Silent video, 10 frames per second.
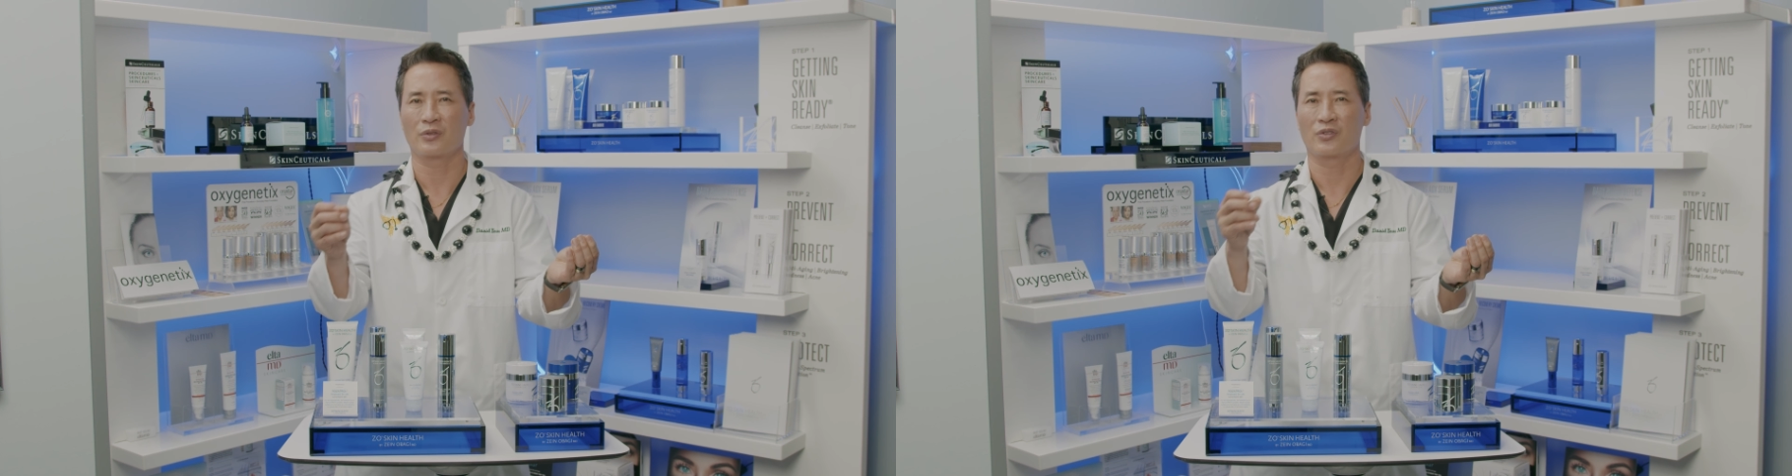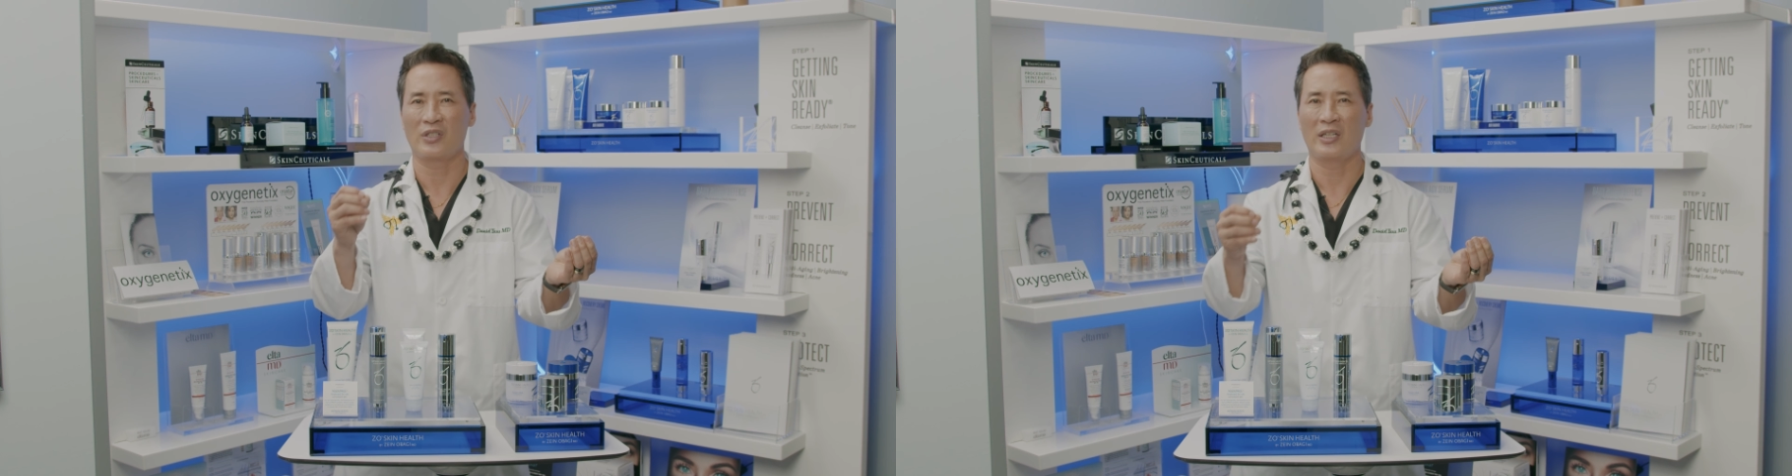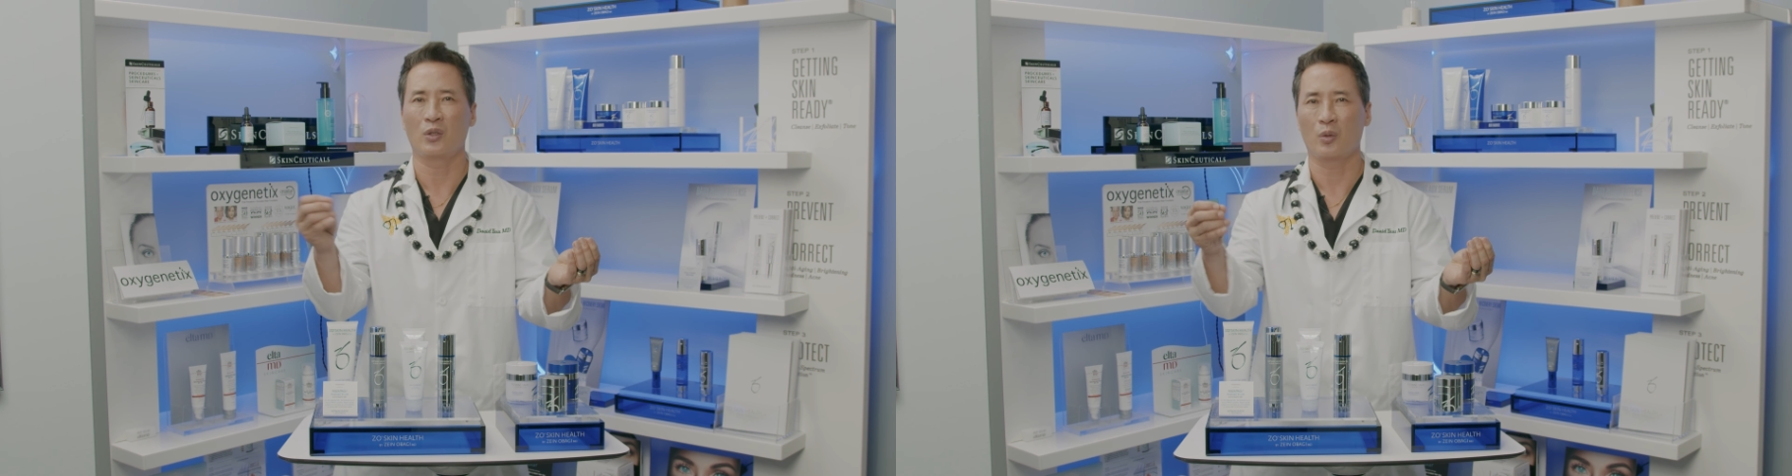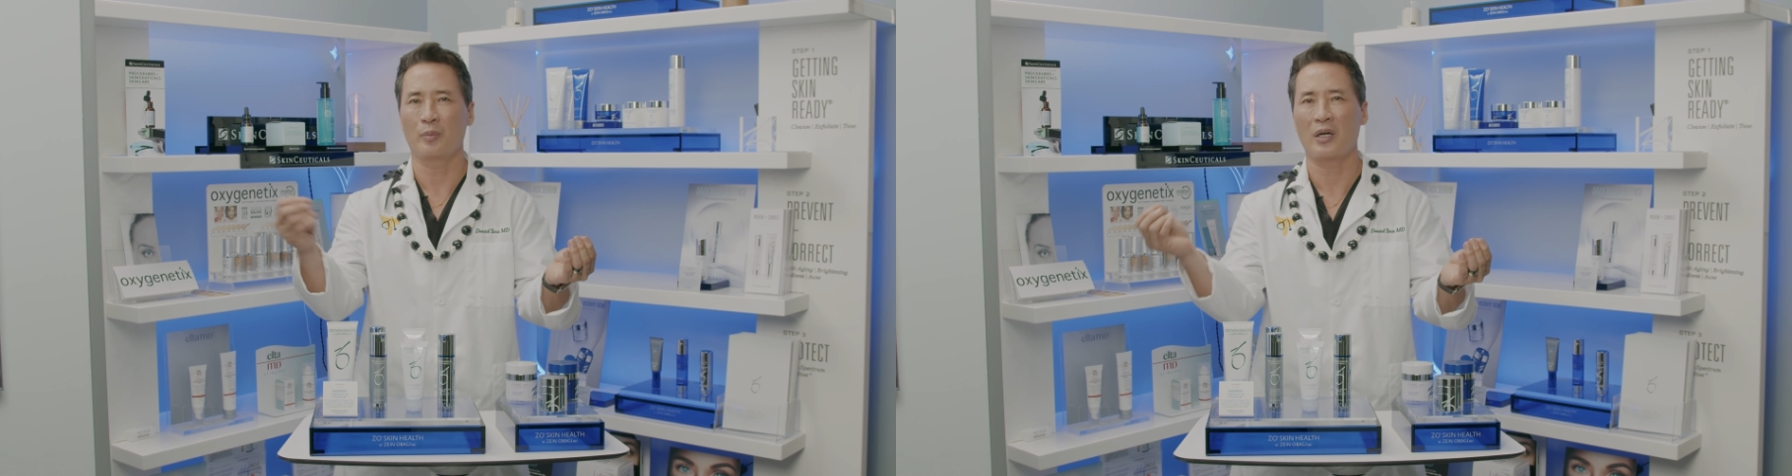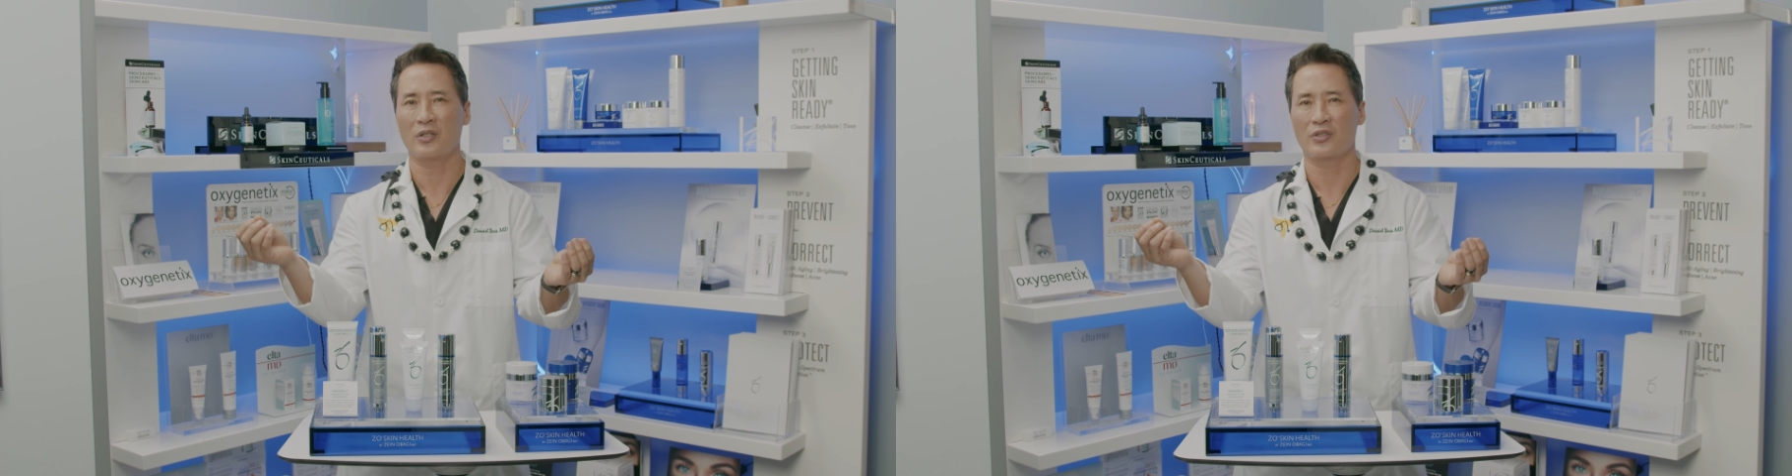Zain
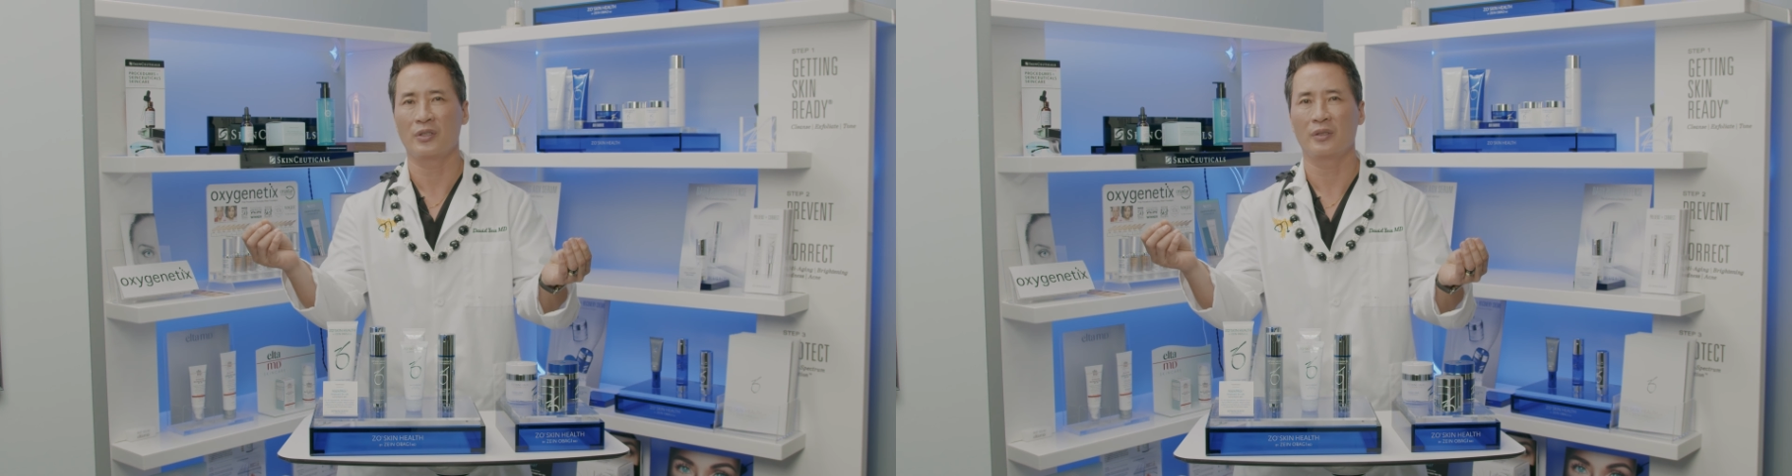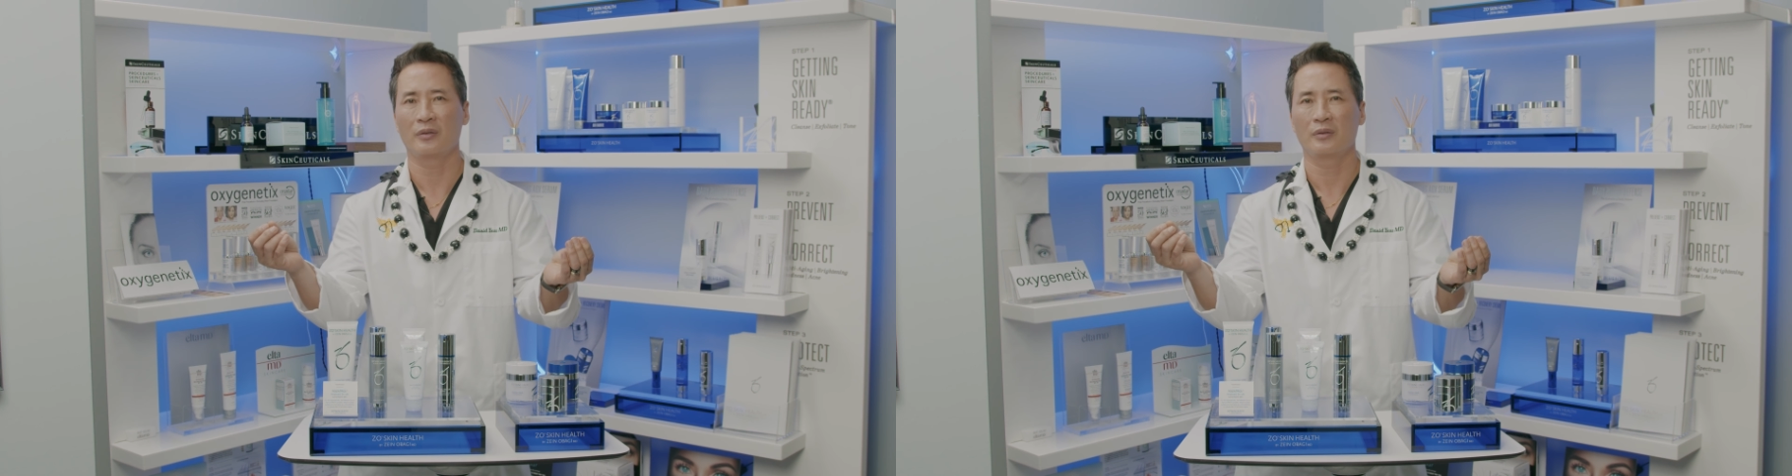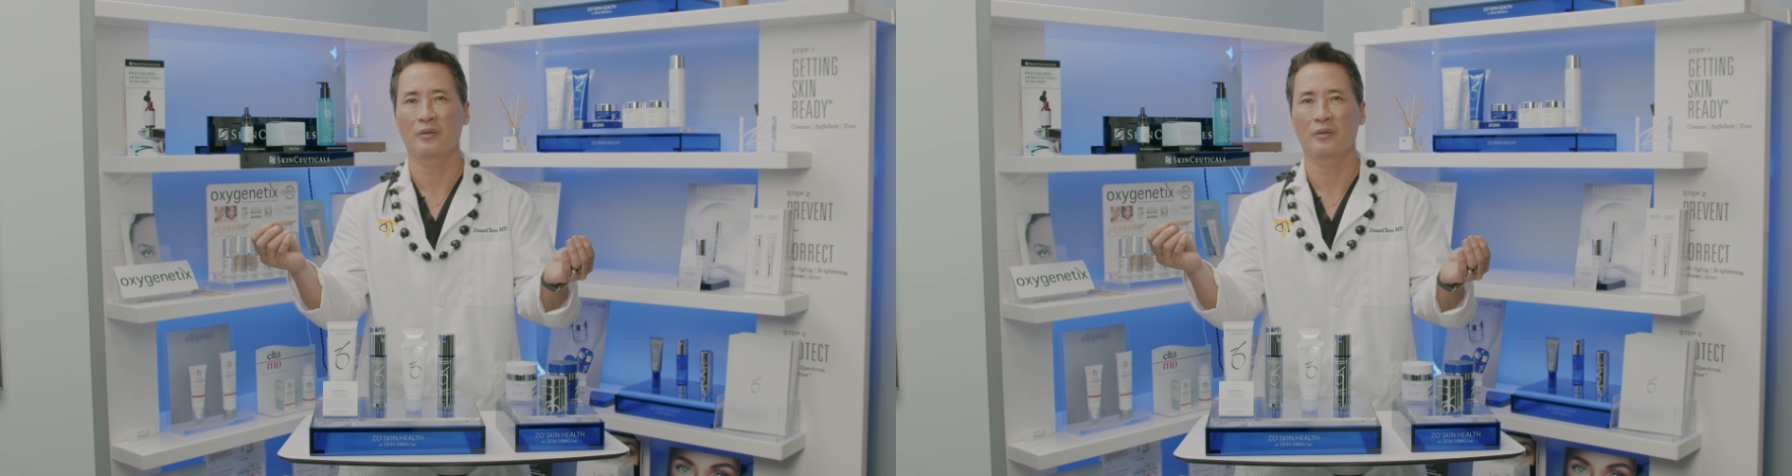Obagi,